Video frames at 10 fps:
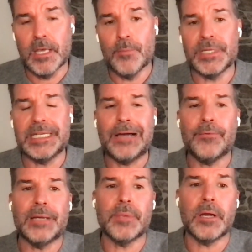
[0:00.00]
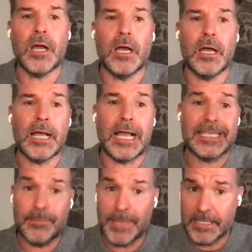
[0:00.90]
But now I
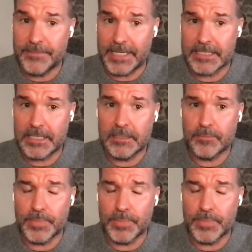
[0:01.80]
keep my convexity,